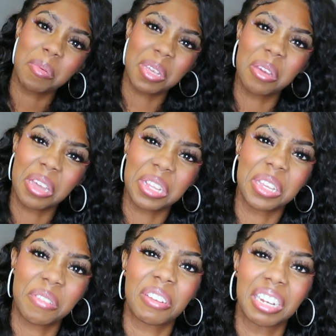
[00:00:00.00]
I'm gonna go ahead
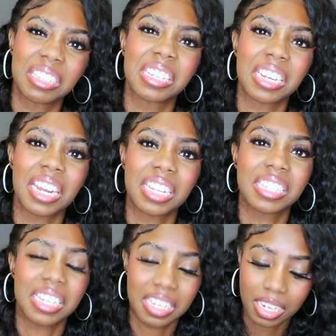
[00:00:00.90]
and give it a 10 out of
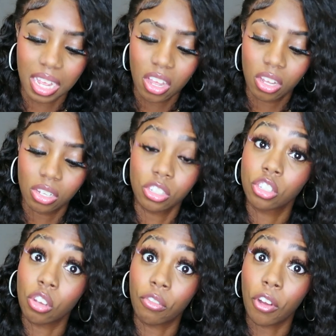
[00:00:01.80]
10
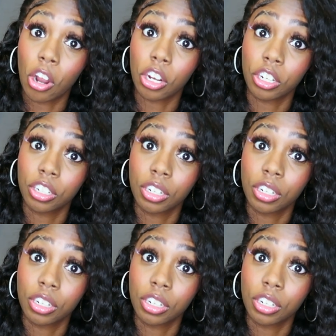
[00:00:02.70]
so far.